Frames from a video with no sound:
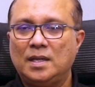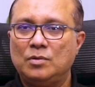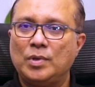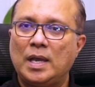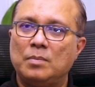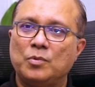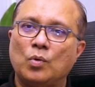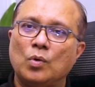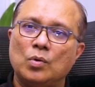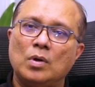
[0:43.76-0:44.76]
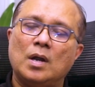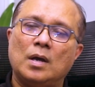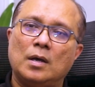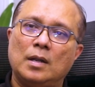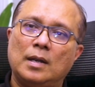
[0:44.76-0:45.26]
that, we have four
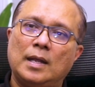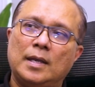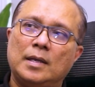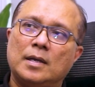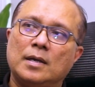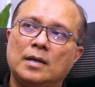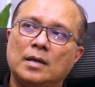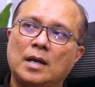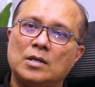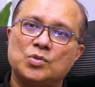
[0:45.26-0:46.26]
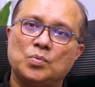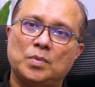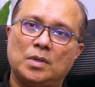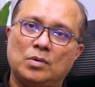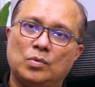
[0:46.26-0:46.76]

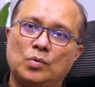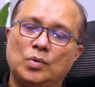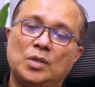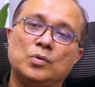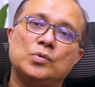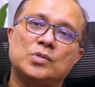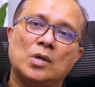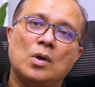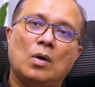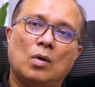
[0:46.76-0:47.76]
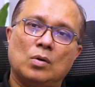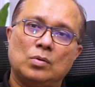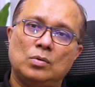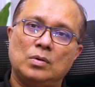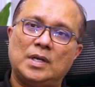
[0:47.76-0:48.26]
customer who use on
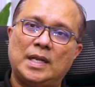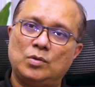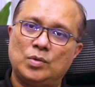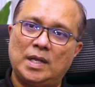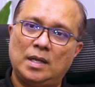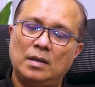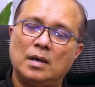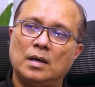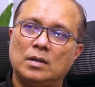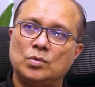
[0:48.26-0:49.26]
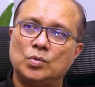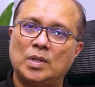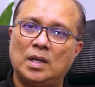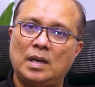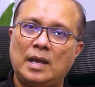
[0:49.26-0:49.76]
day-to-day to
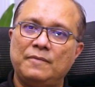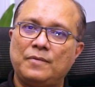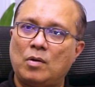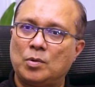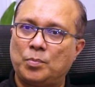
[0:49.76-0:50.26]
their life our